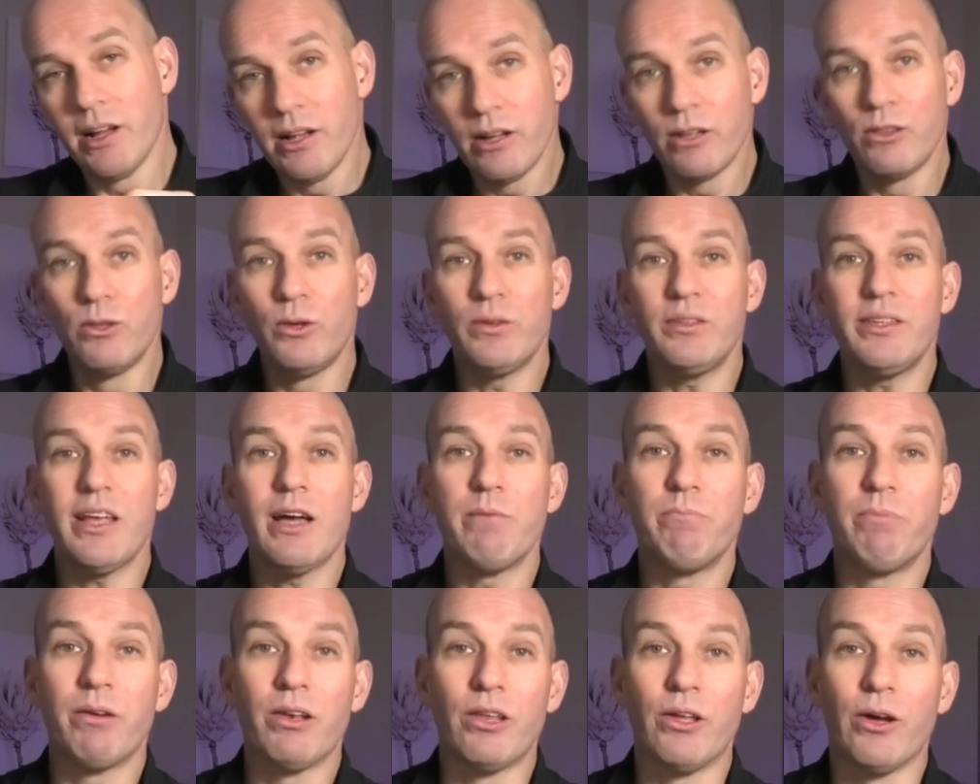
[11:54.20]
look down
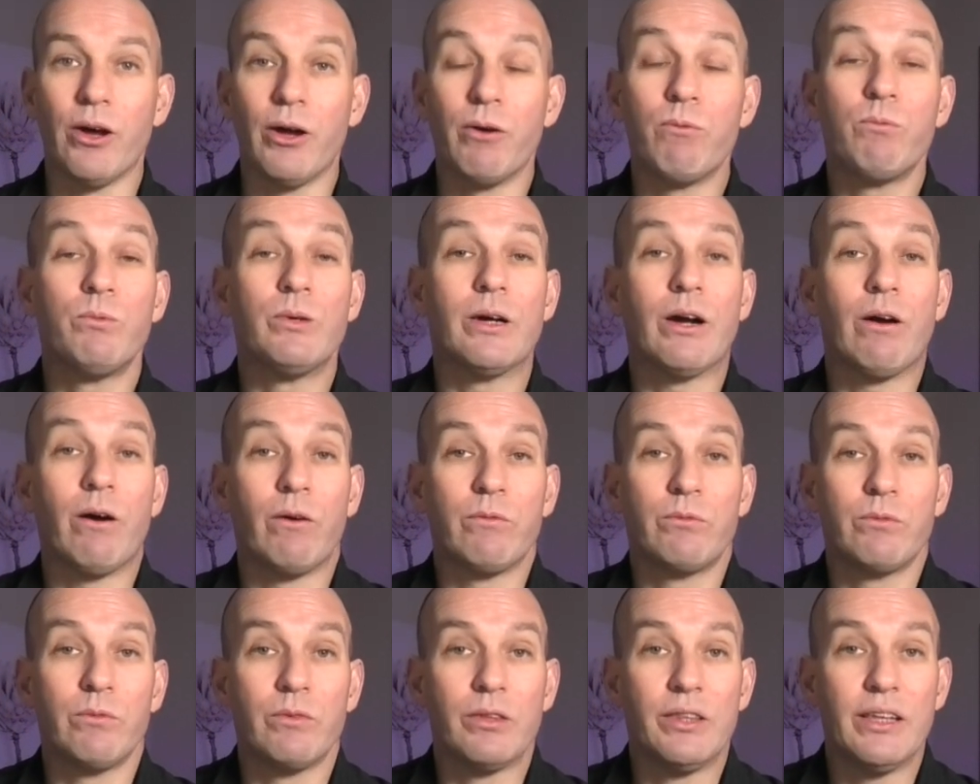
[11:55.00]
below where
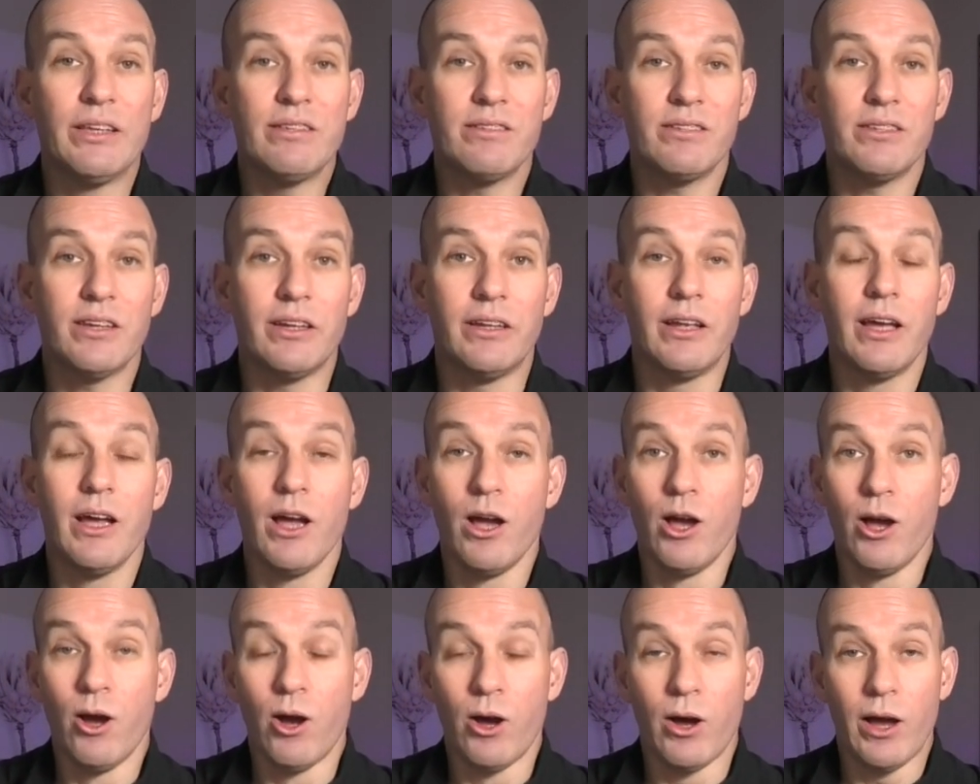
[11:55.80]
I've listed
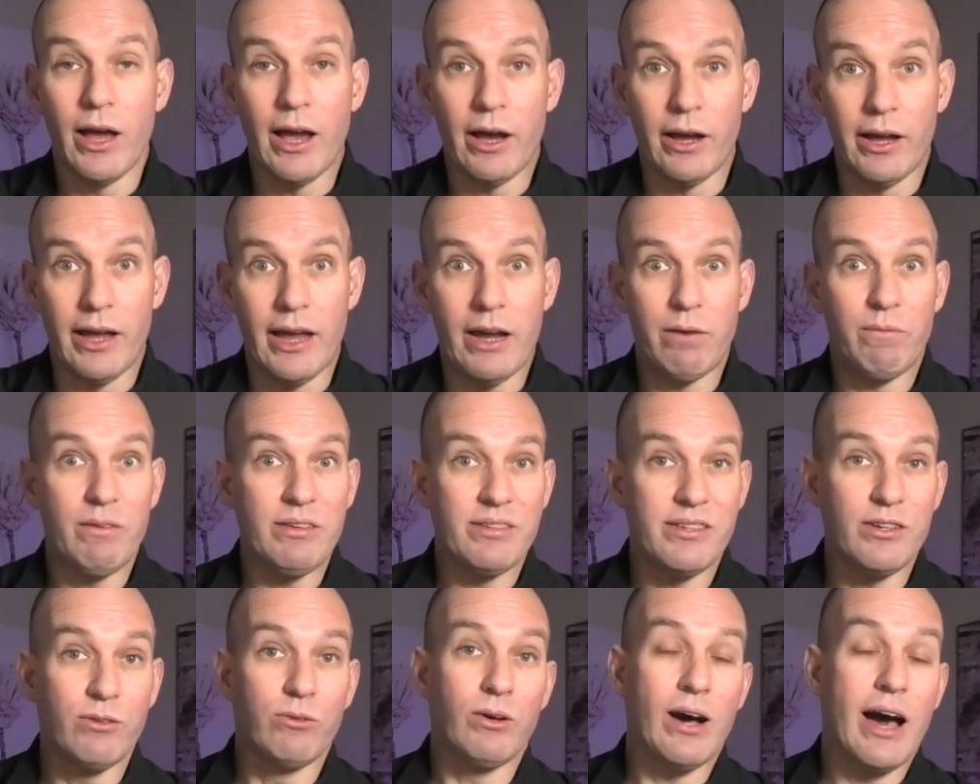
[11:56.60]
every
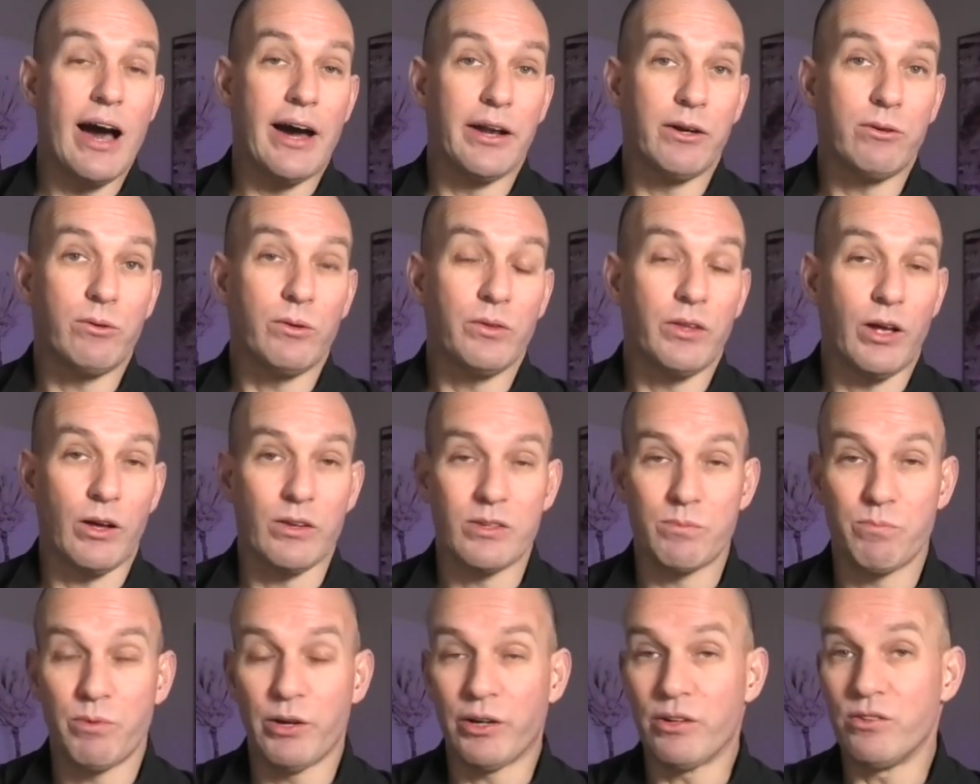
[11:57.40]
single article that I've
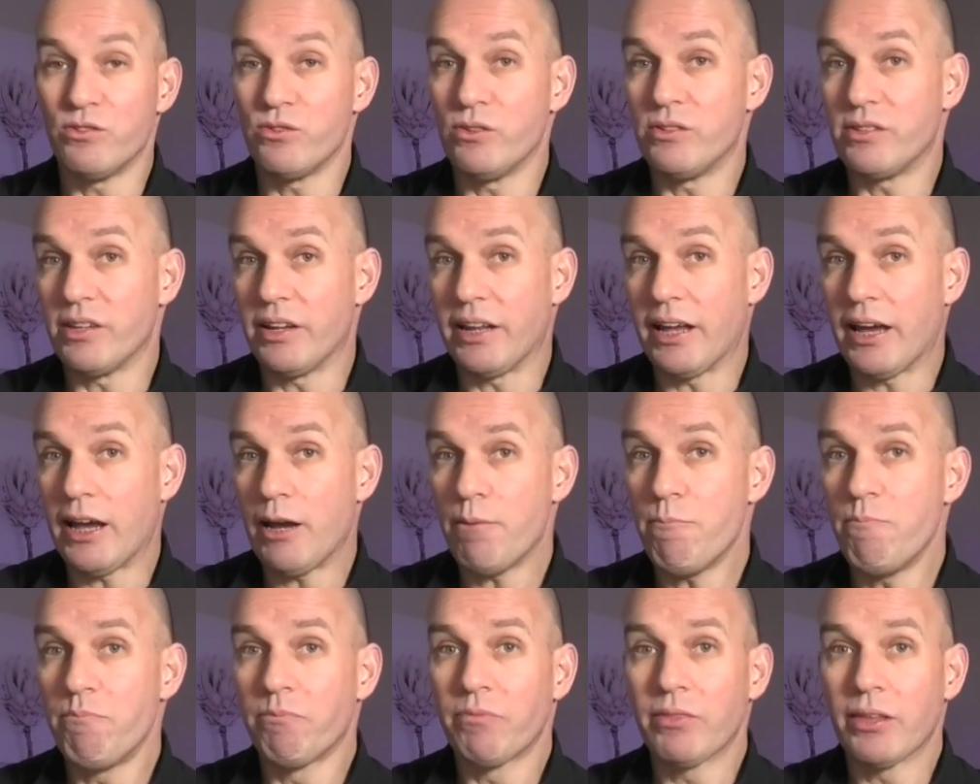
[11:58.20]
spoken to
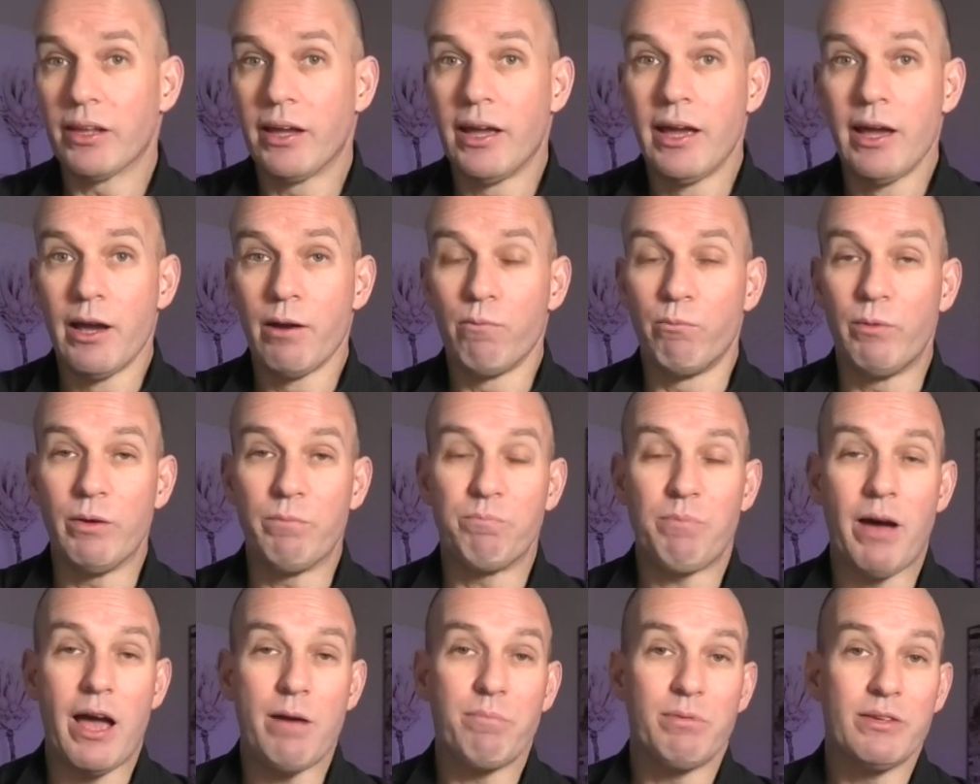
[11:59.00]
today with
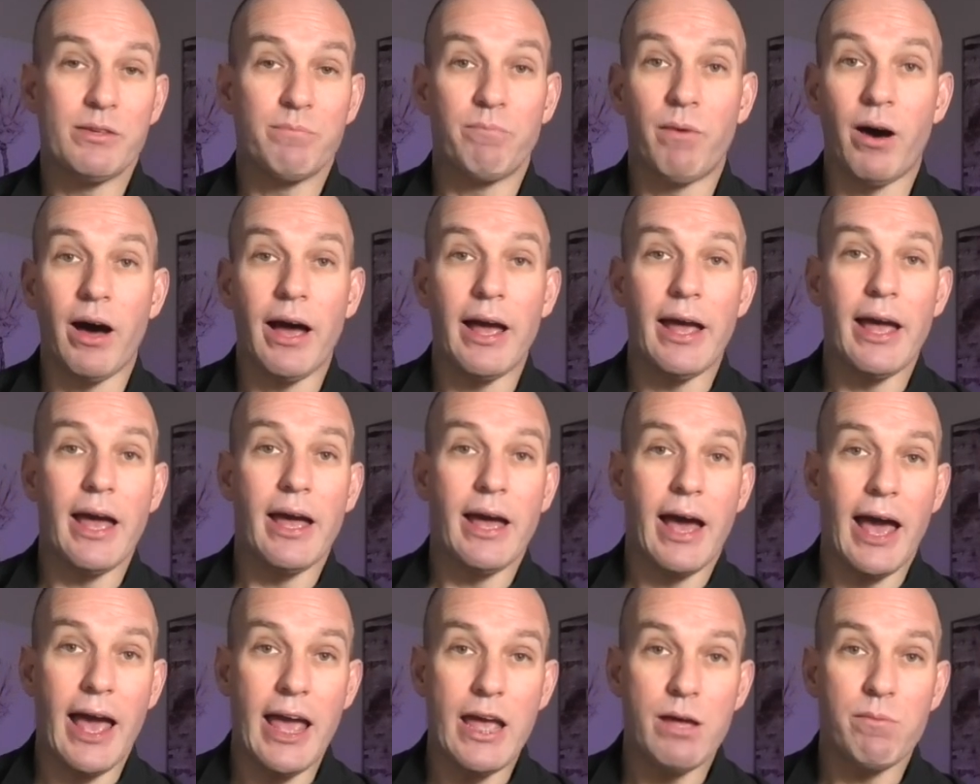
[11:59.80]
papers by
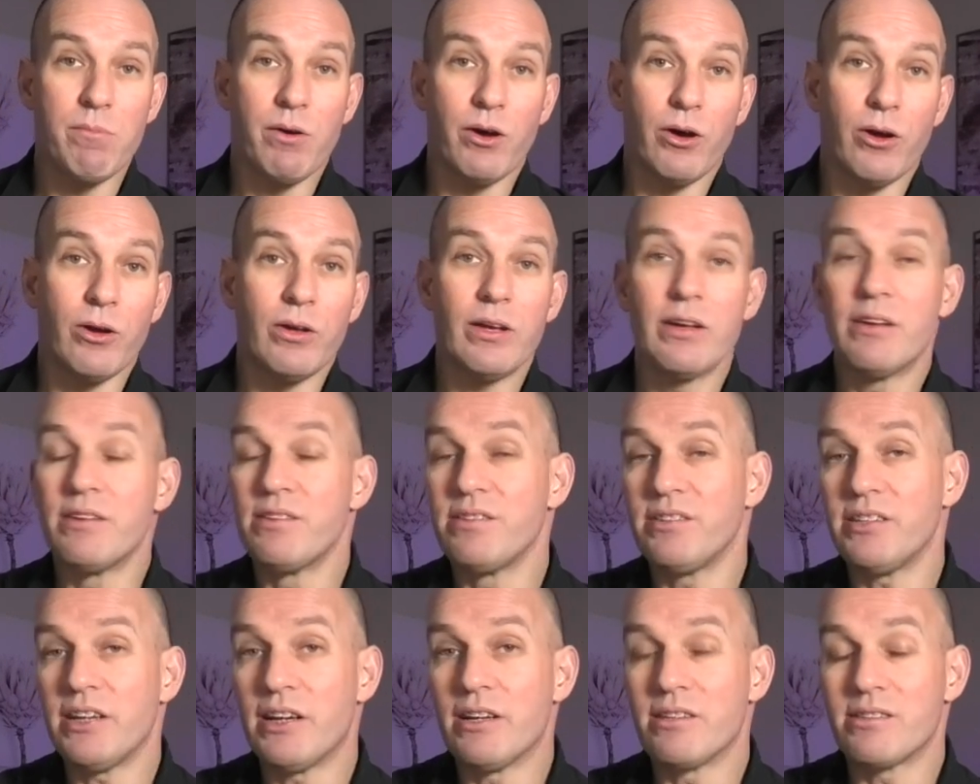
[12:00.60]
AMO,
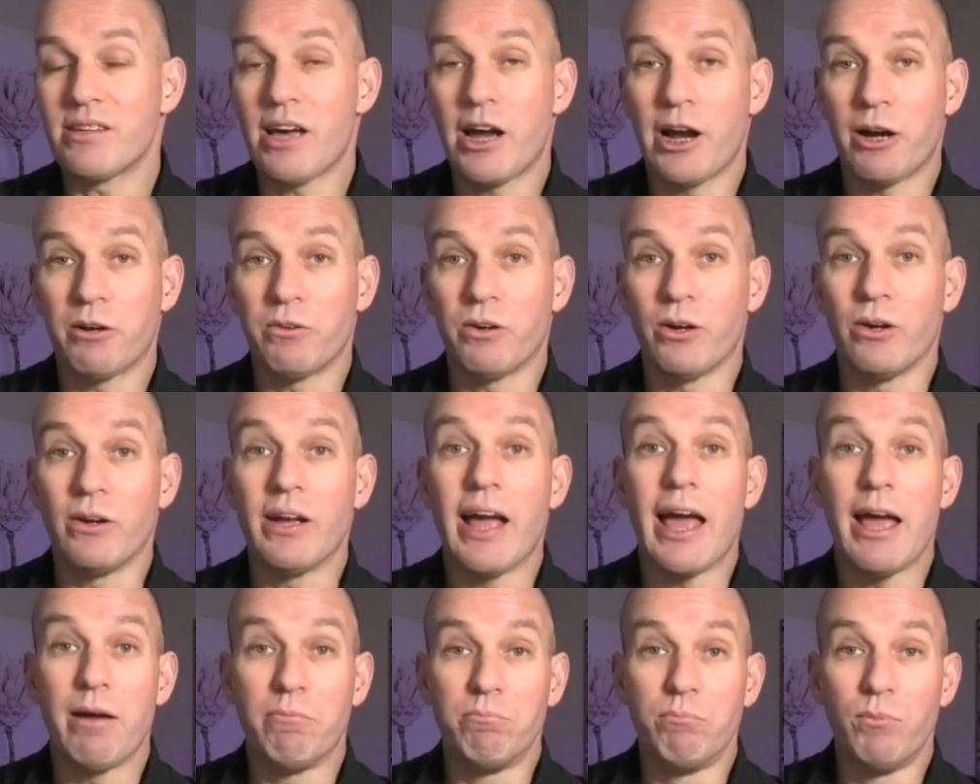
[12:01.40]
CSIRO,
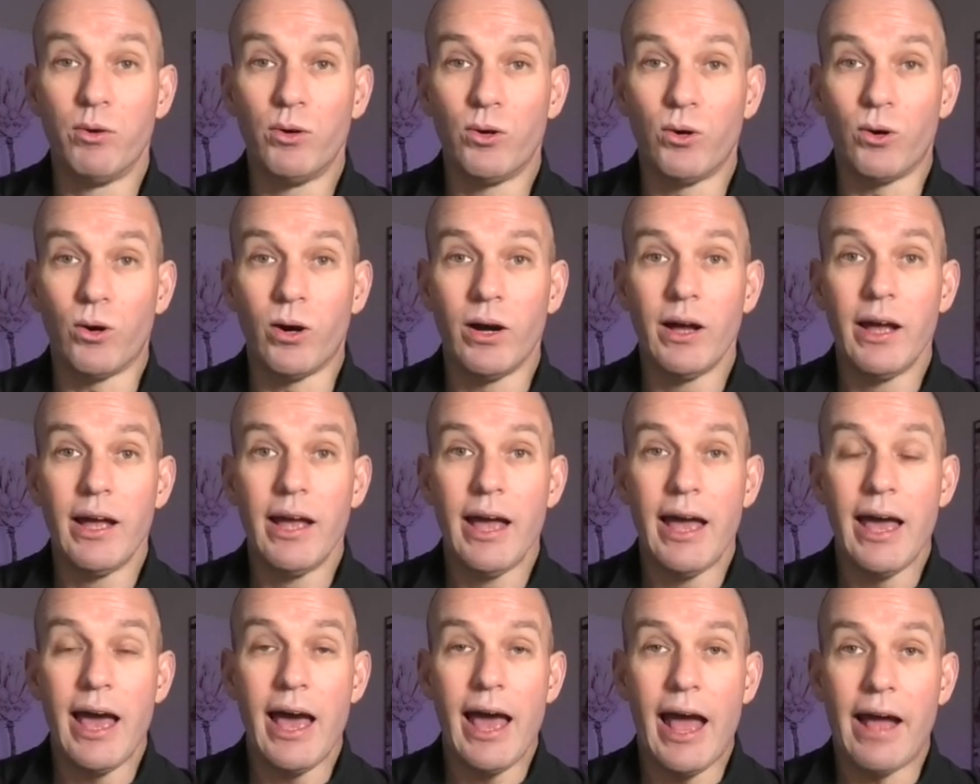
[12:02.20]
and more.
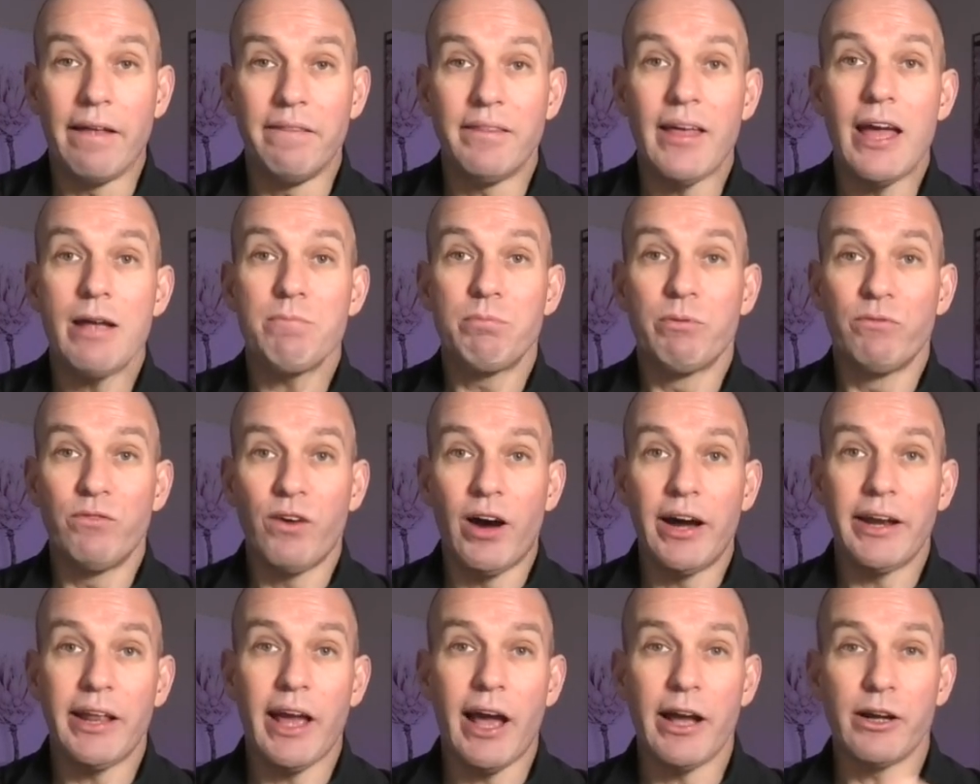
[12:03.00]
And they
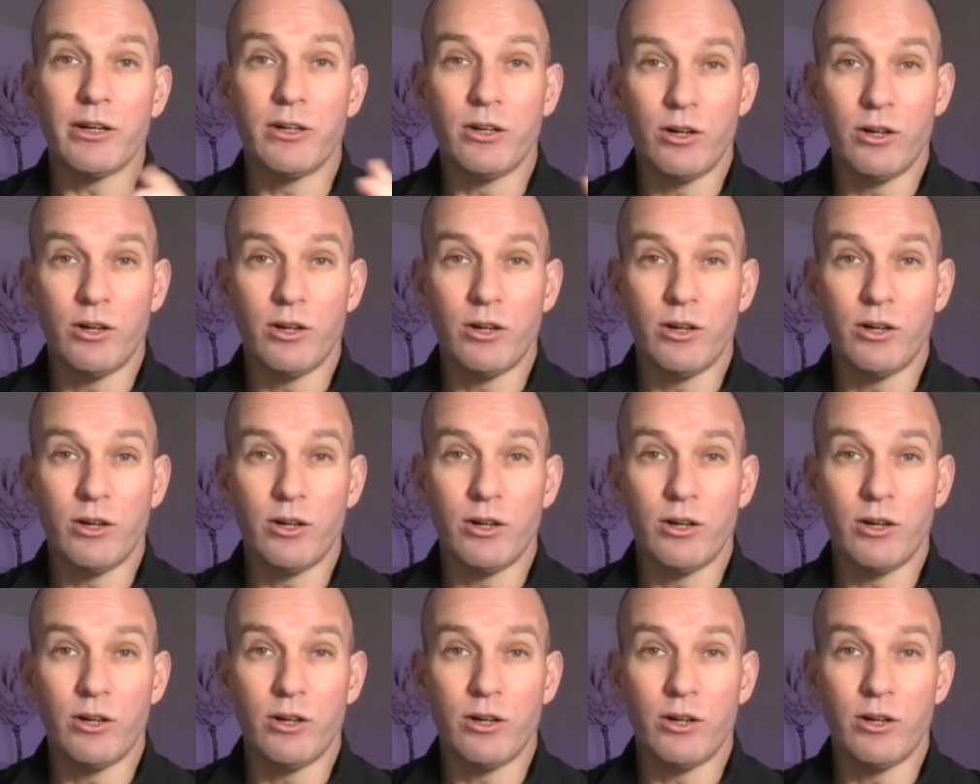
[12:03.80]
provide a